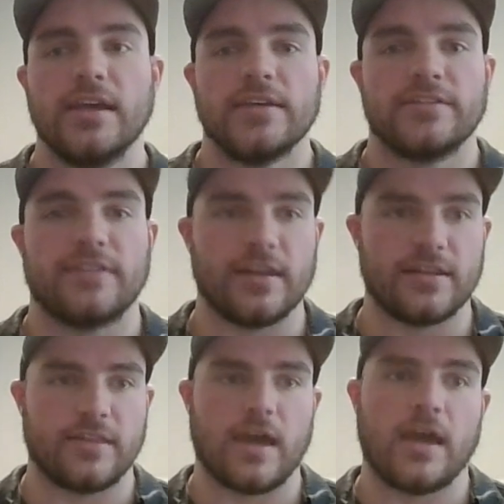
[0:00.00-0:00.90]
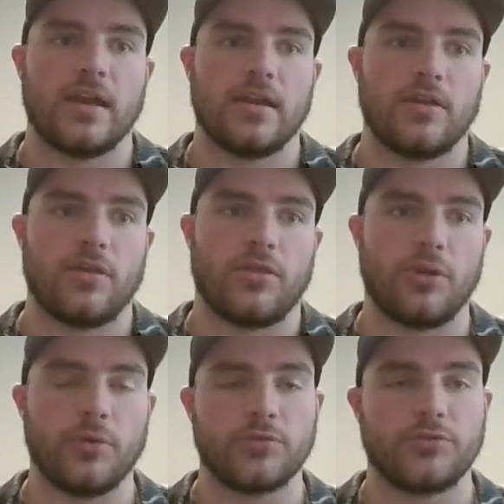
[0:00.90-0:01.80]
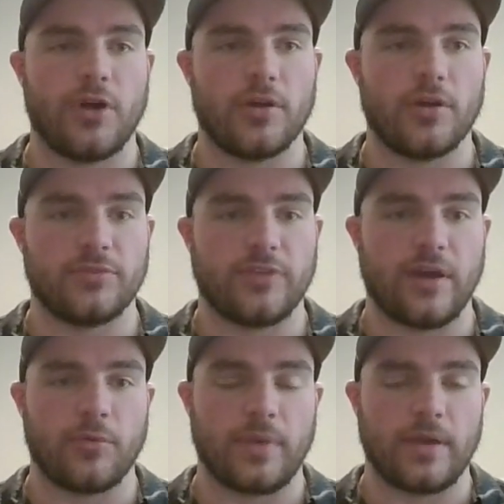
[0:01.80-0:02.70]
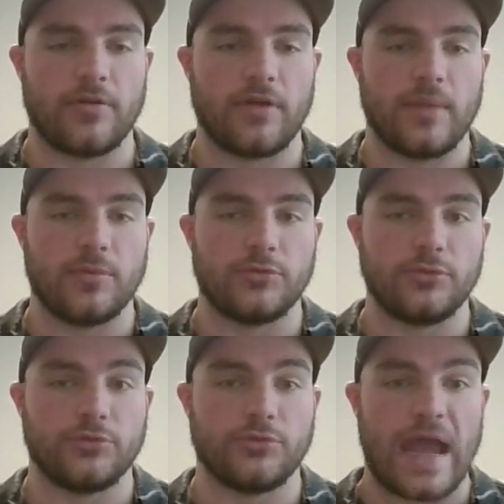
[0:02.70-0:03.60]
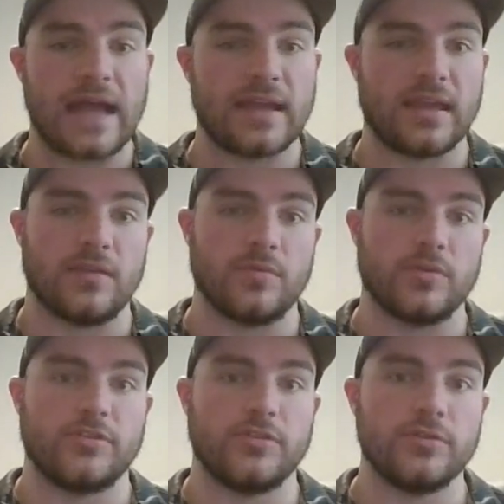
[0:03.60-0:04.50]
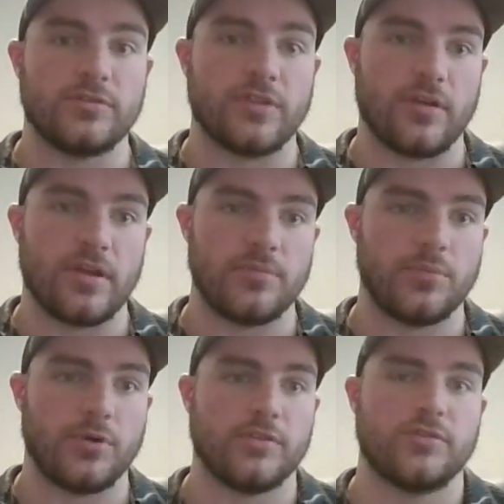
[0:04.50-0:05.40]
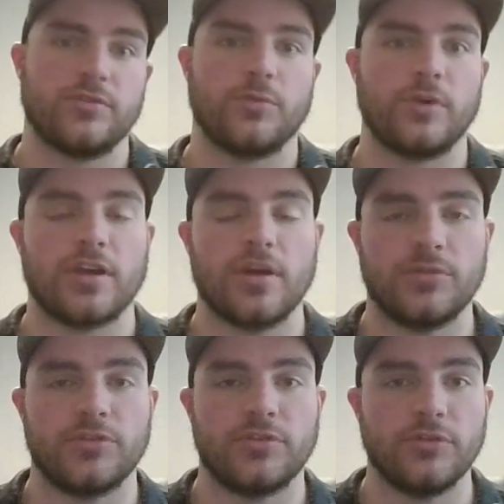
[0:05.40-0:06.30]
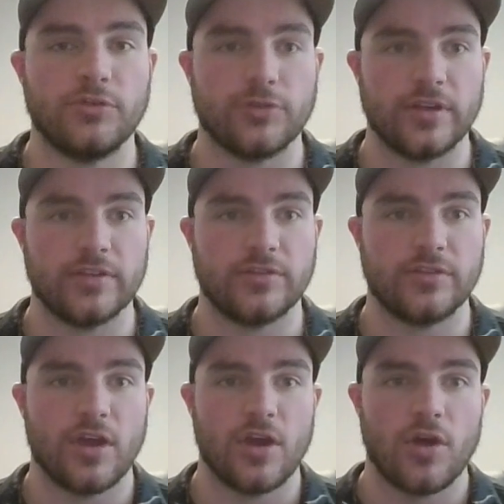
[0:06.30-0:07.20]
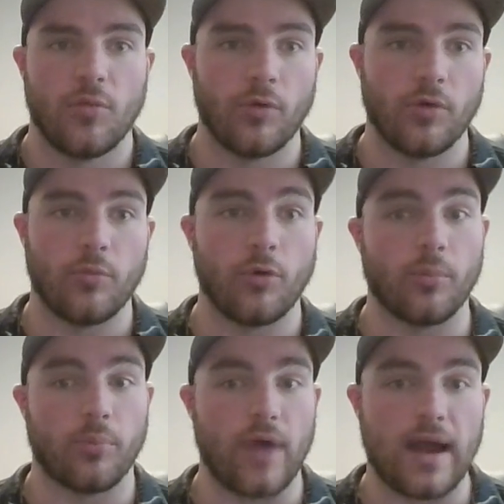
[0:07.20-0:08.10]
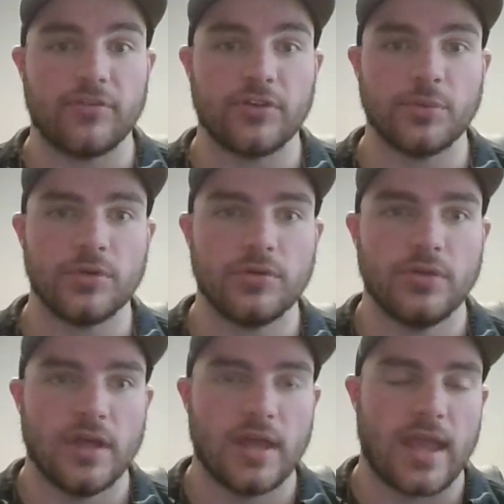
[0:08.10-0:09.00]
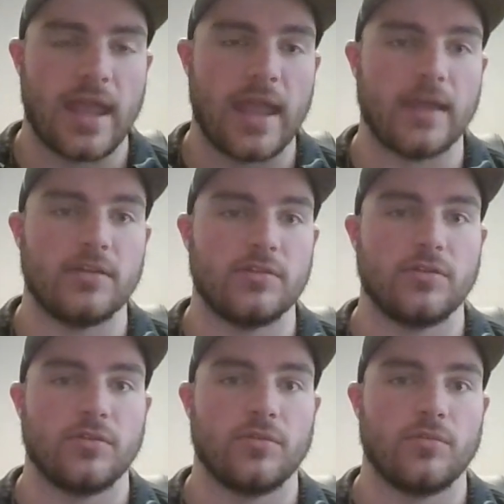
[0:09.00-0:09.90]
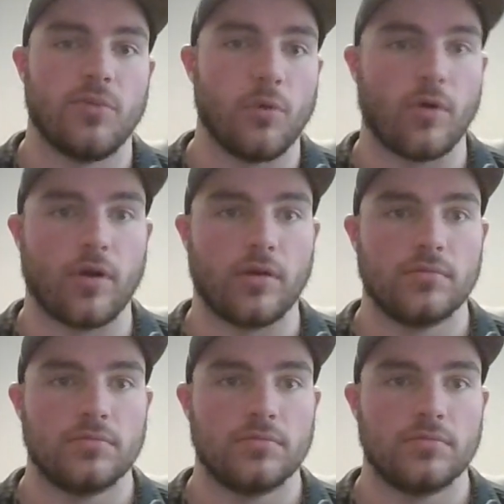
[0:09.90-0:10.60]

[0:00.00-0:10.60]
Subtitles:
stated that those farms that were better able to track and reduce their inputs when it comes to nutrients were more profitable and more